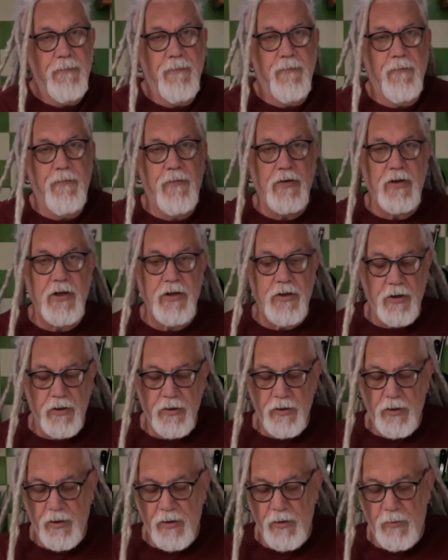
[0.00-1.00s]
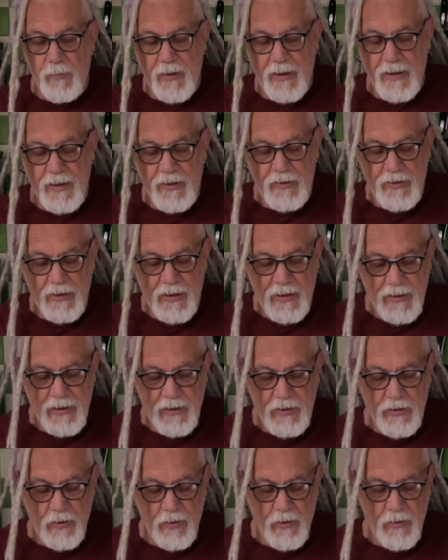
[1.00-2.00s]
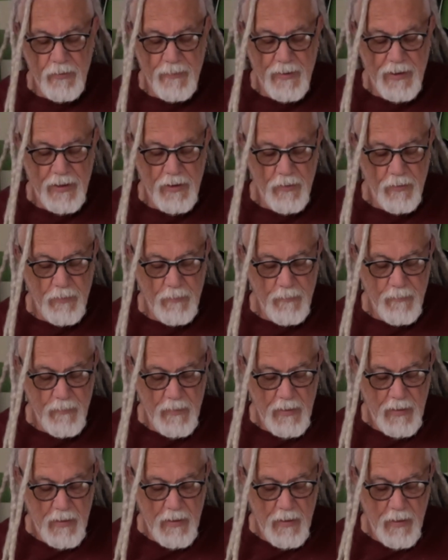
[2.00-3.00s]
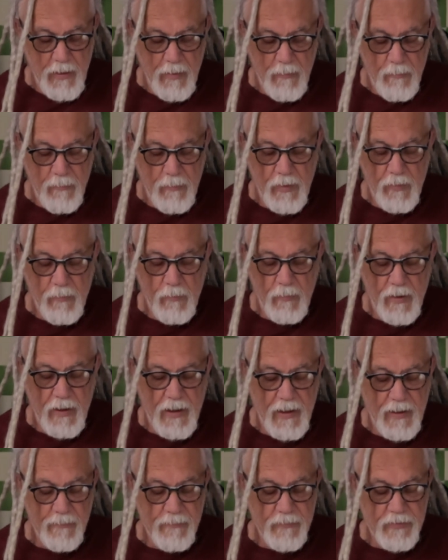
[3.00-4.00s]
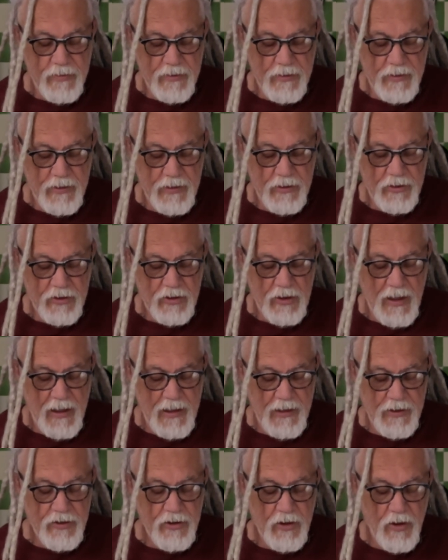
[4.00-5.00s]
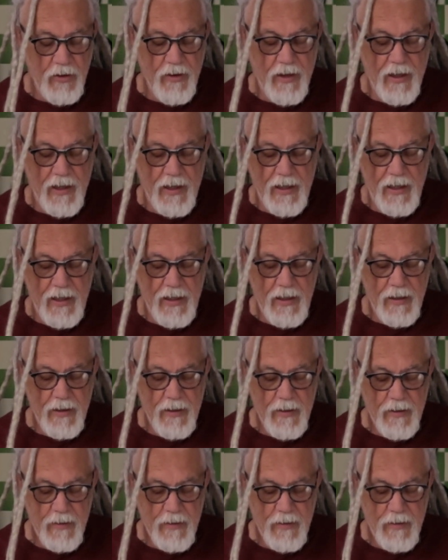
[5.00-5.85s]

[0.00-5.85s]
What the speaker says: fit it on all the way and tighten it all the way up, but what happens is it slides on there,